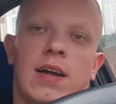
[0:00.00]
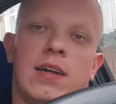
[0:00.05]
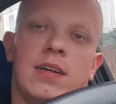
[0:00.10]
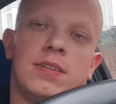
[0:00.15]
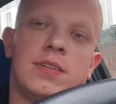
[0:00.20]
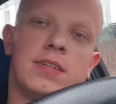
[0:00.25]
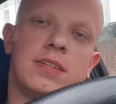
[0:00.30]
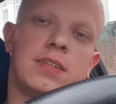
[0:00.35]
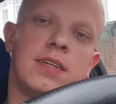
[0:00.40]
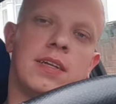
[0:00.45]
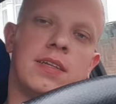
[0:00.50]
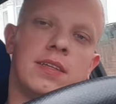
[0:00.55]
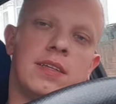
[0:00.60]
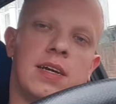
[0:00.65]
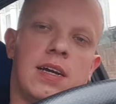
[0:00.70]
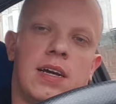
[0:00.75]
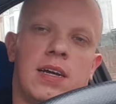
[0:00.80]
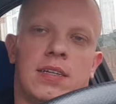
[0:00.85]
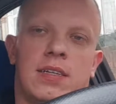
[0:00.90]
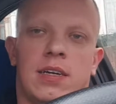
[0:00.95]
I
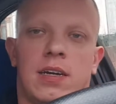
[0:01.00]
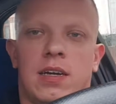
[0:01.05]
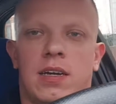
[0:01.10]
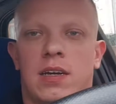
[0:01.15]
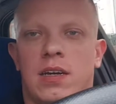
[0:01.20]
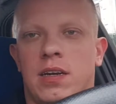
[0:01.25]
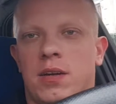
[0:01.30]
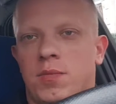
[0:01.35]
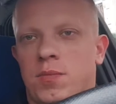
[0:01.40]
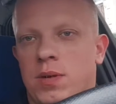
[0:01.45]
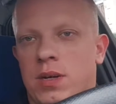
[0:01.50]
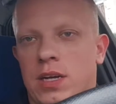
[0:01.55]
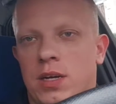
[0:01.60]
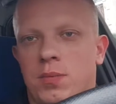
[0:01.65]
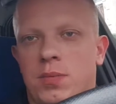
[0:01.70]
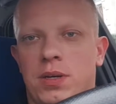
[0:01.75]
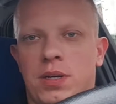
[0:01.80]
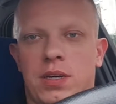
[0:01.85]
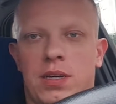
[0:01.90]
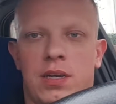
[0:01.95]
understand that
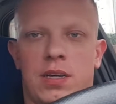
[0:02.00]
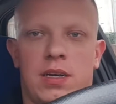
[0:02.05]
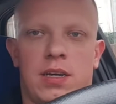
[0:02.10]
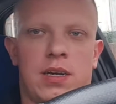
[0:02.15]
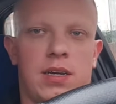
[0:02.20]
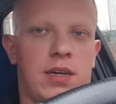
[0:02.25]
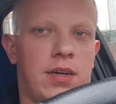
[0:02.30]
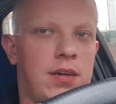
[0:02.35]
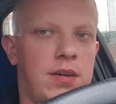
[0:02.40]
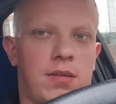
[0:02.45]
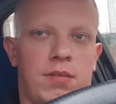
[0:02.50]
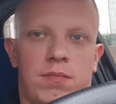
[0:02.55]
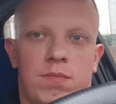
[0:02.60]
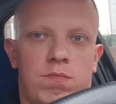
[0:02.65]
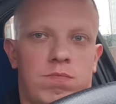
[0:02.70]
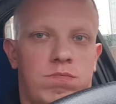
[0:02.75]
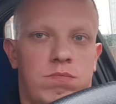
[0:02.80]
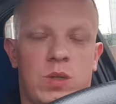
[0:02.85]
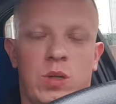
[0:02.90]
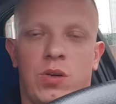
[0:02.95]
maybe
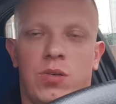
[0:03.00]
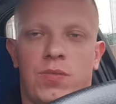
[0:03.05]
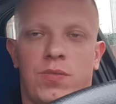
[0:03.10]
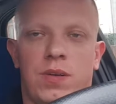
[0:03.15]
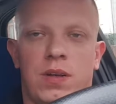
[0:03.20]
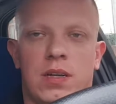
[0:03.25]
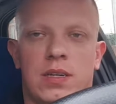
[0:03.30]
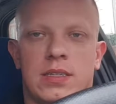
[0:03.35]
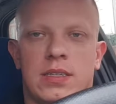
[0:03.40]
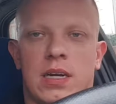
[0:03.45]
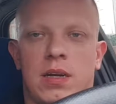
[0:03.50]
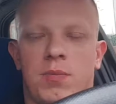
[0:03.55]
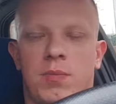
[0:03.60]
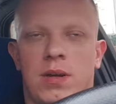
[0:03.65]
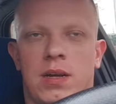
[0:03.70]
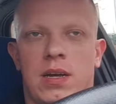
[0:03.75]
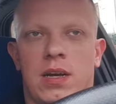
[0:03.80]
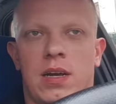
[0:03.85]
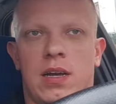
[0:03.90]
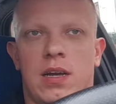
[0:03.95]
you feel
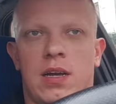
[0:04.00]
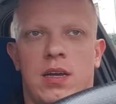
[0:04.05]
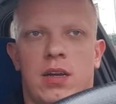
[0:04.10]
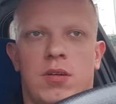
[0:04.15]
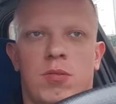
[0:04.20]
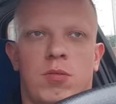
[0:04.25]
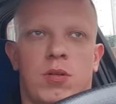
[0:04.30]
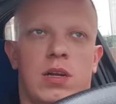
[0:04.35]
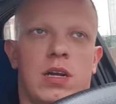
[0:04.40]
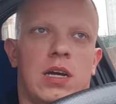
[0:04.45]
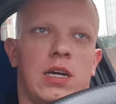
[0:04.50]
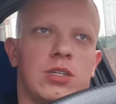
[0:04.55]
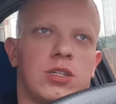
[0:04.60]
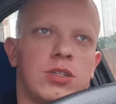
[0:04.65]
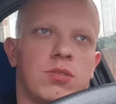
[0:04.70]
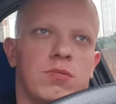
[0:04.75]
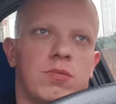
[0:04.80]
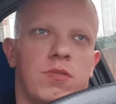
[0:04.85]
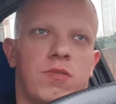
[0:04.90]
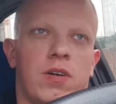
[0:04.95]
some
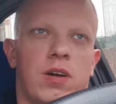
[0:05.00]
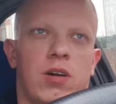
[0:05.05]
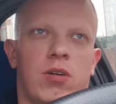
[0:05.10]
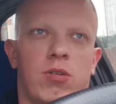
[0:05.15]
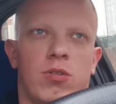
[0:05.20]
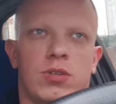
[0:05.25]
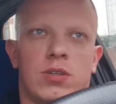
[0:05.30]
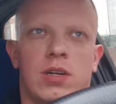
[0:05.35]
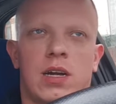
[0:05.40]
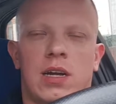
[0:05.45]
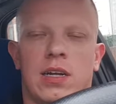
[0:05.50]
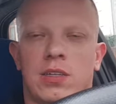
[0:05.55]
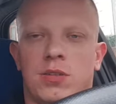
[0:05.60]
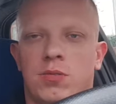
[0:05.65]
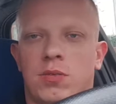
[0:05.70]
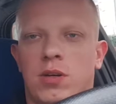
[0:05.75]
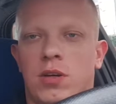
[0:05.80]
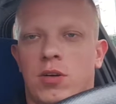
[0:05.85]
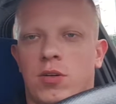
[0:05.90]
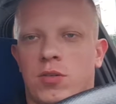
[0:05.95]
relation with an old
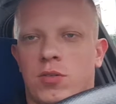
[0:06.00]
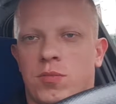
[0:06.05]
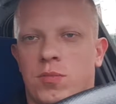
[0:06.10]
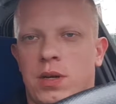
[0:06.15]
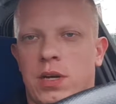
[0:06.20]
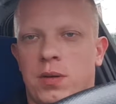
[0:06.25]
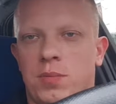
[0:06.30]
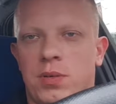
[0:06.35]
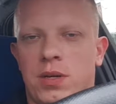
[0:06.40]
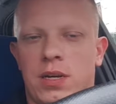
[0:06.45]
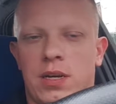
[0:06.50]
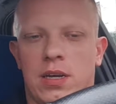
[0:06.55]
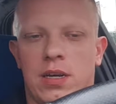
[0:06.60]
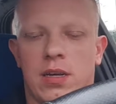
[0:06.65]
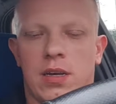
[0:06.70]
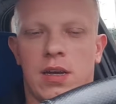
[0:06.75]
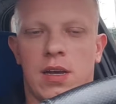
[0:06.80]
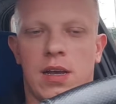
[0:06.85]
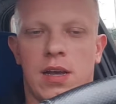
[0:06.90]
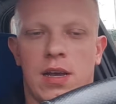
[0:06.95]
country, or
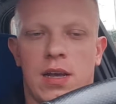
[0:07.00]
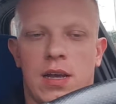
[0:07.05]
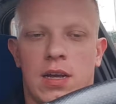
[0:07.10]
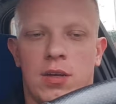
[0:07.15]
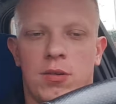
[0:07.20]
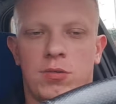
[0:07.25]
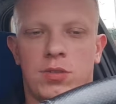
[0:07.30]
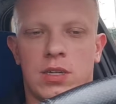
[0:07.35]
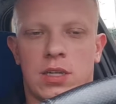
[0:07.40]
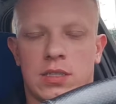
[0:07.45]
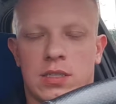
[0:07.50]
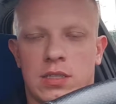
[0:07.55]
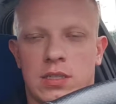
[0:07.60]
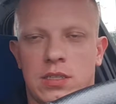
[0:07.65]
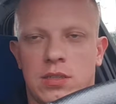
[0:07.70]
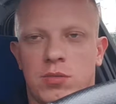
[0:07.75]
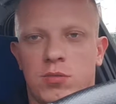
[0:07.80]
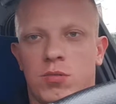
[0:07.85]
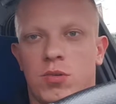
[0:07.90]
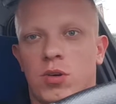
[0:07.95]
maybe you just
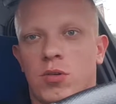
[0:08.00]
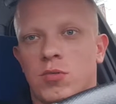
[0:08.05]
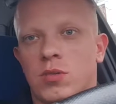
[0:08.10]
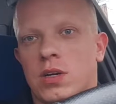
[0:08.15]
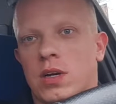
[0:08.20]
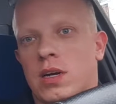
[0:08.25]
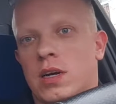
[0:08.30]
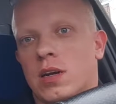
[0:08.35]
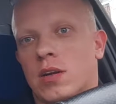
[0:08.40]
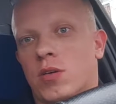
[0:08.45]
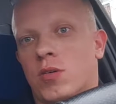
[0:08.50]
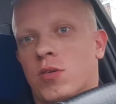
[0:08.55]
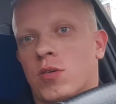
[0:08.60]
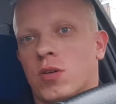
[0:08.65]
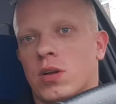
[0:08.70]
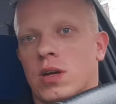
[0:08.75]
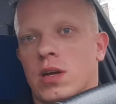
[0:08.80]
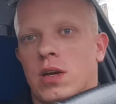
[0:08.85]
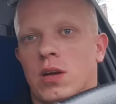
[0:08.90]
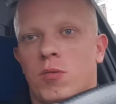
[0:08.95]
need to go there,
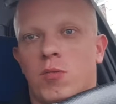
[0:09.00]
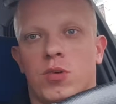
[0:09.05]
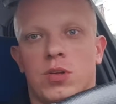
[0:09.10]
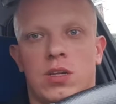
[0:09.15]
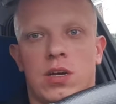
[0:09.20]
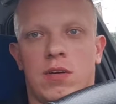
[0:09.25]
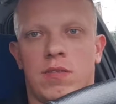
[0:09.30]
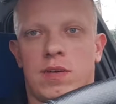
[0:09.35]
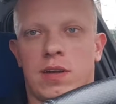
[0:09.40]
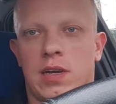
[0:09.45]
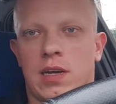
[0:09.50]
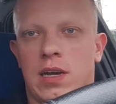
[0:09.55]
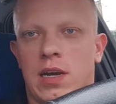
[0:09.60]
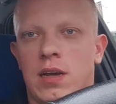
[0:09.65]
or whatever,